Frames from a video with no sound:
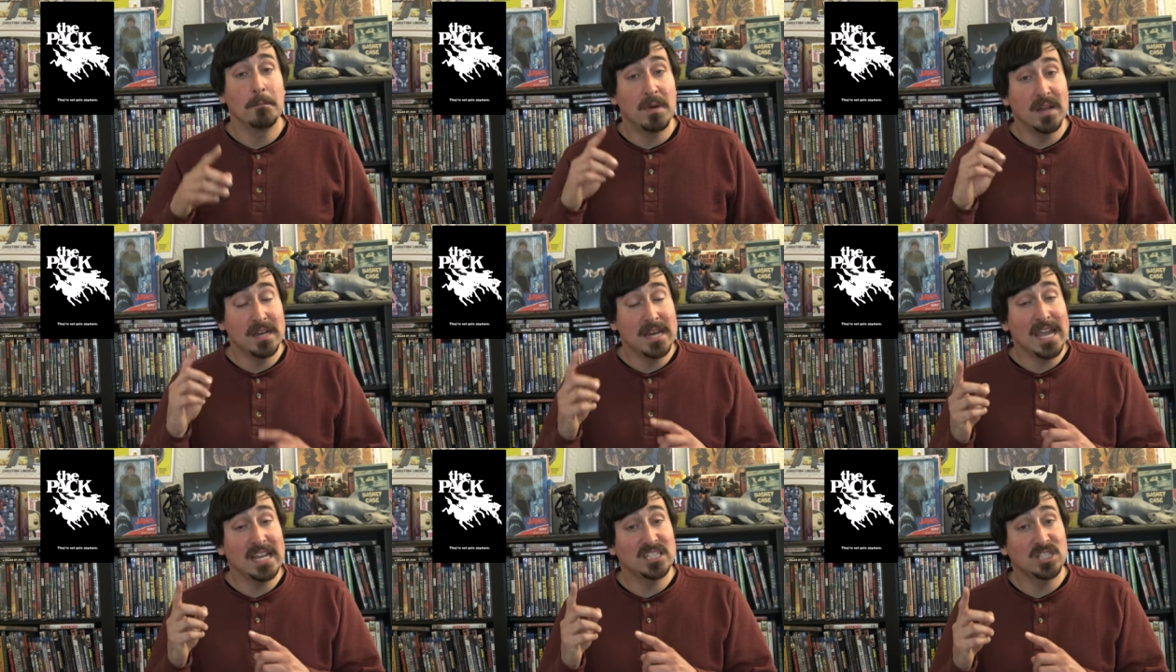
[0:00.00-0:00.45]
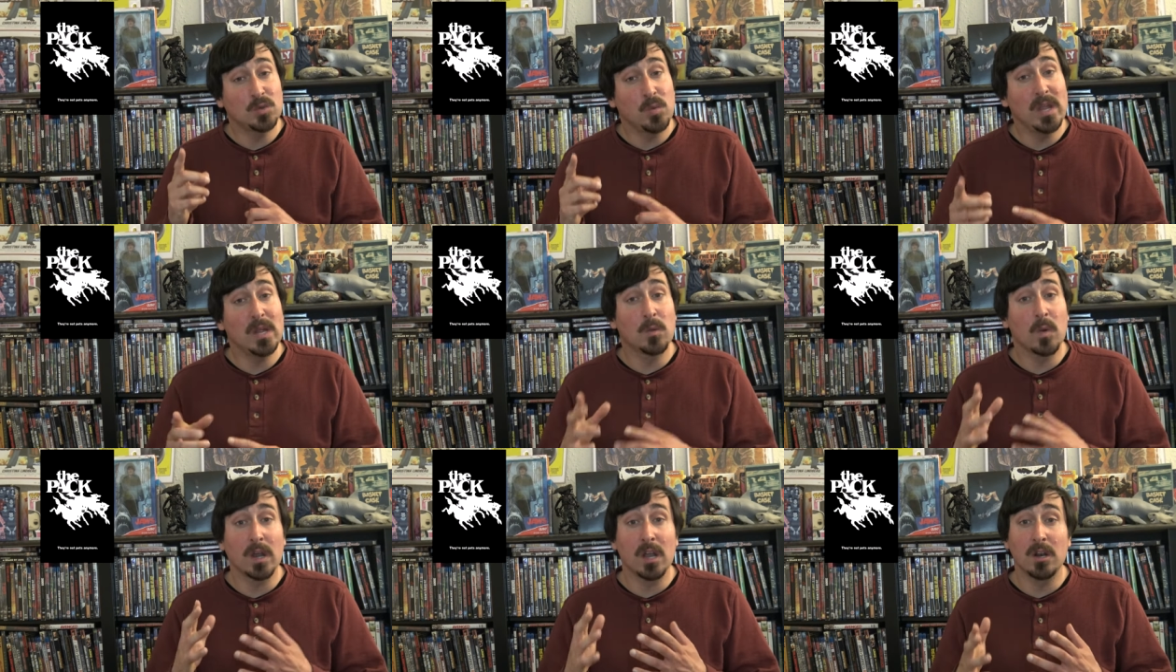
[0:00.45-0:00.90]
But next
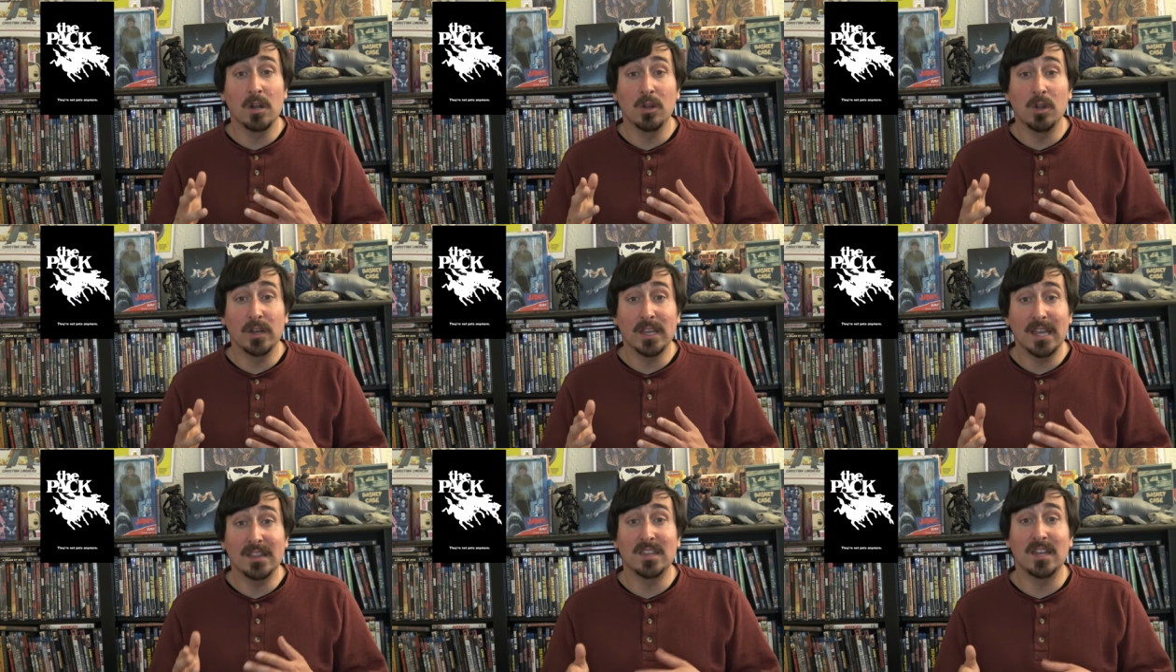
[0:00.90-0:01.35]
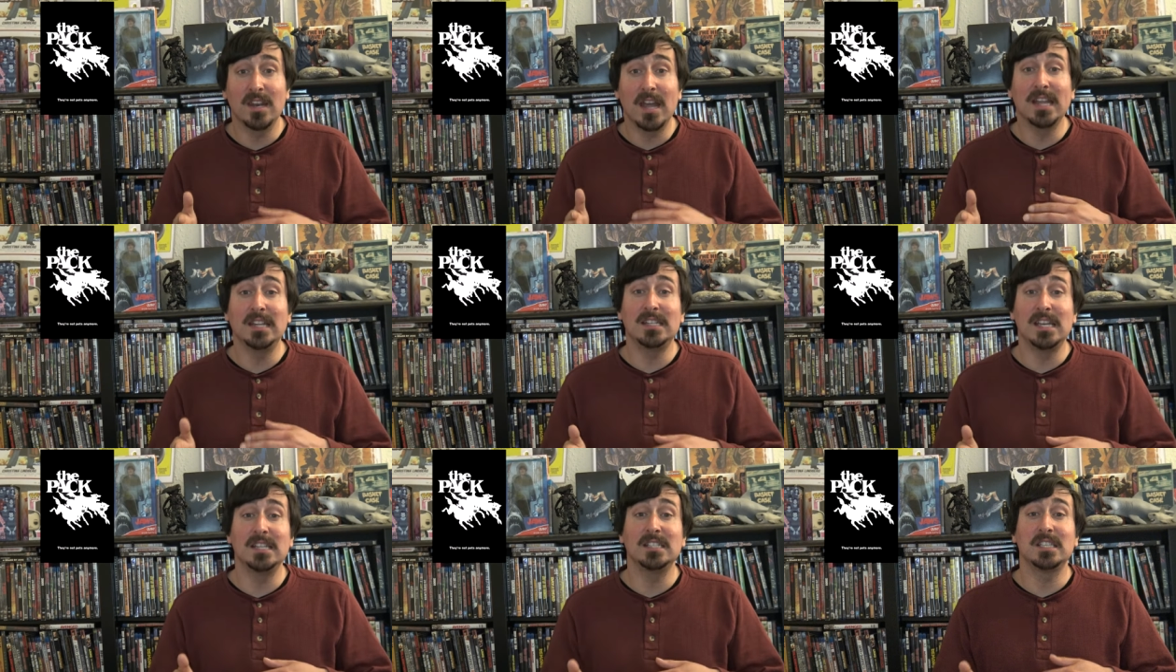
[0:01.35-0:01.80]
week, we're going to look at the
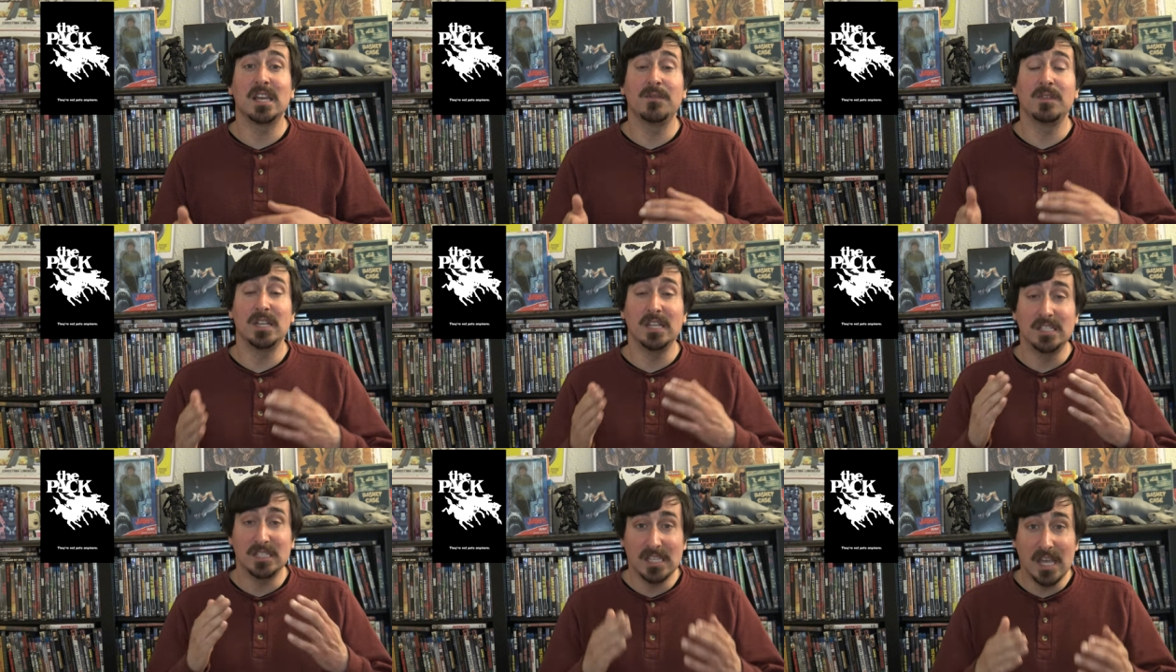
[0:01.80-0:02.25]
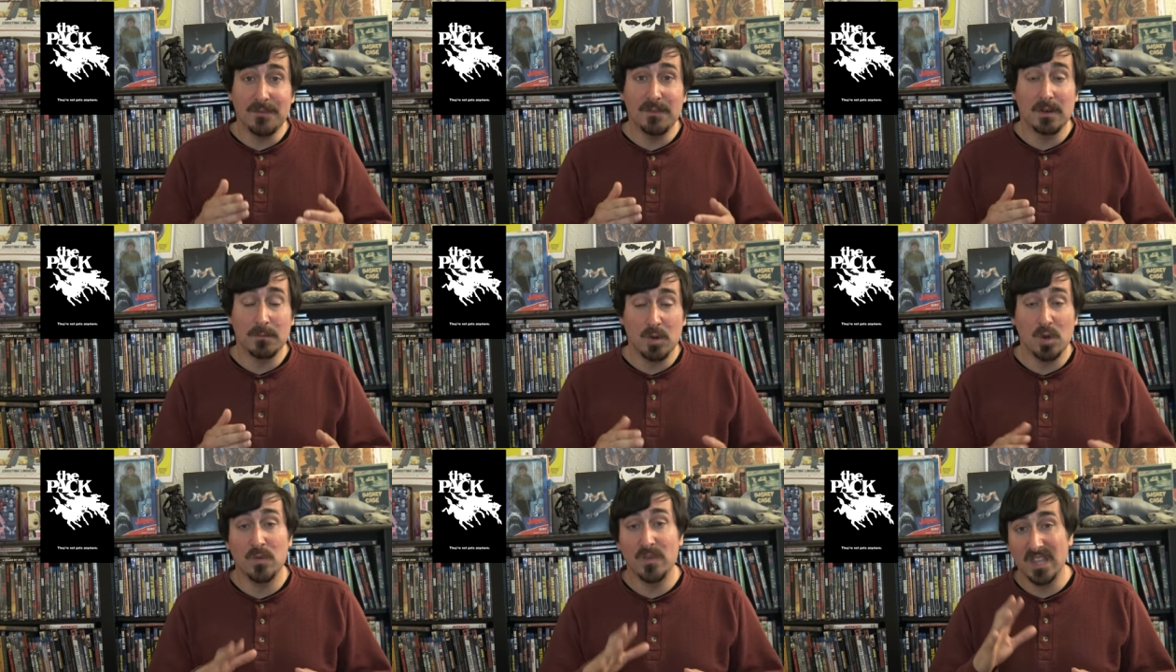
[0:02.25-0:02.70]

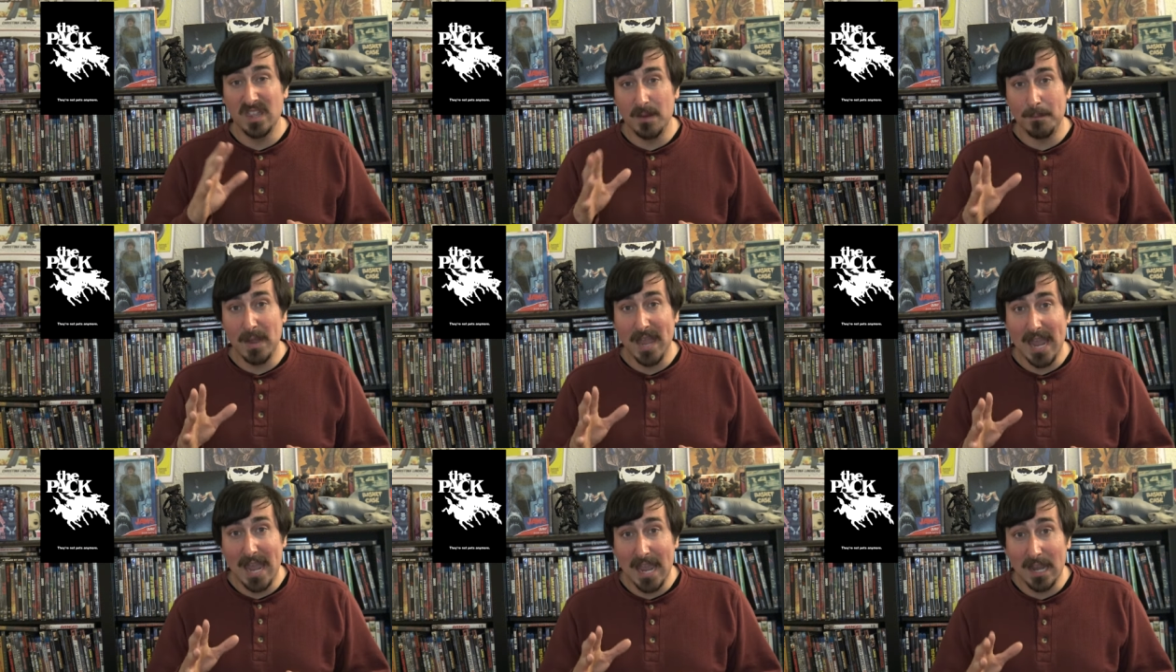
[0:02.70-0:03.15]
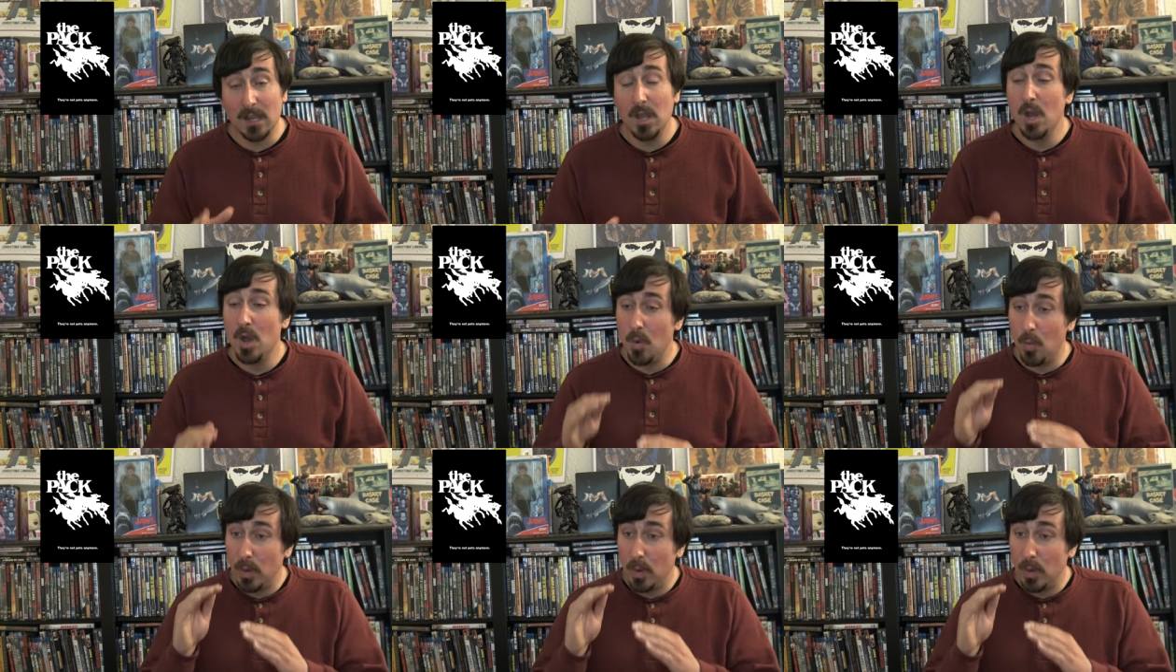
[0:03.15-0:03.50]
1977 movie The Pack,